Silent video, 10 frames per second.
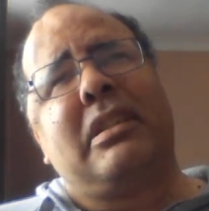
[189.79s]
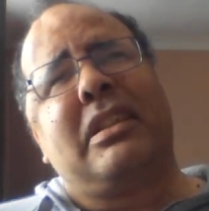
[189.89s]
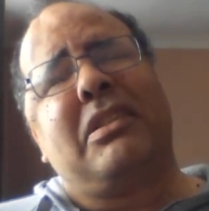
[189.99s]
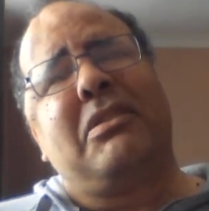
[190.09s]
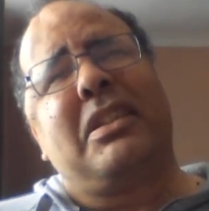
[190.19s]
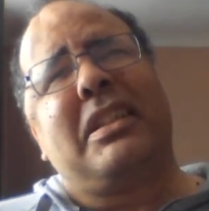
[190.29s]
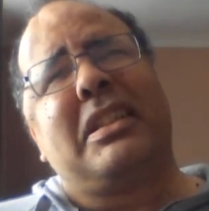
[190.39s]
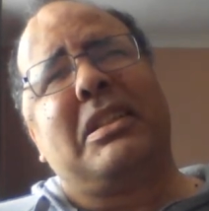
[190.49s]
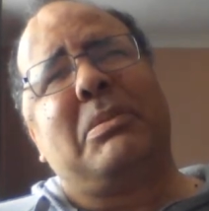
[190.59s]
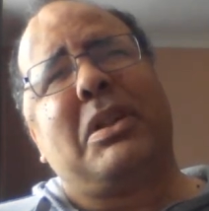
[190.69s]
I don't
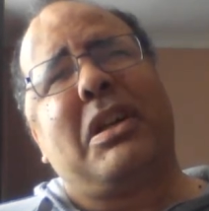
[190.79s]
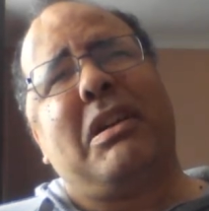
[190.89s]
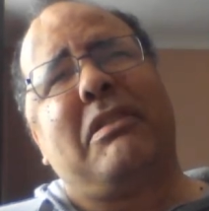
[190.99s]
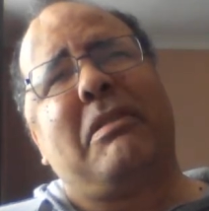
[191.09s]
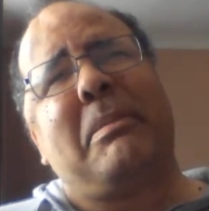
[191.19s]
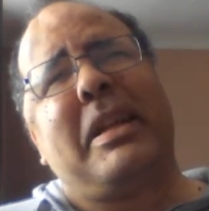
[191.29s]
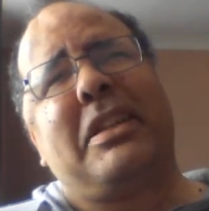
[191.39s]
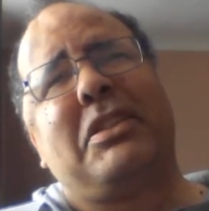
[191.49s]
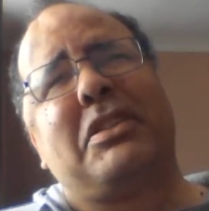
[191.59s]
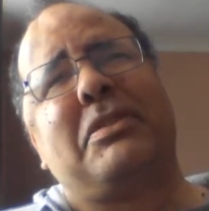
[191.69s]
think she would go out with a
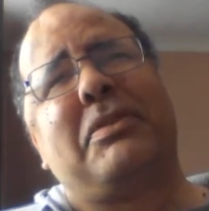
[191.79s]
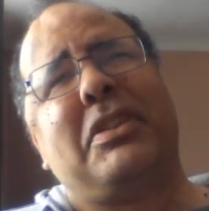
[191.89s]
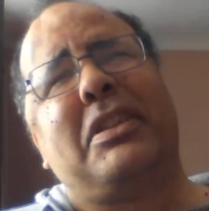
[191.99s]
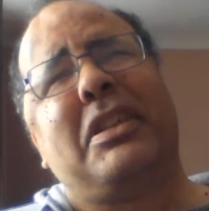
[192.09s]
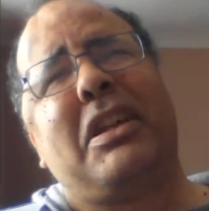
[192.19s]
man just for the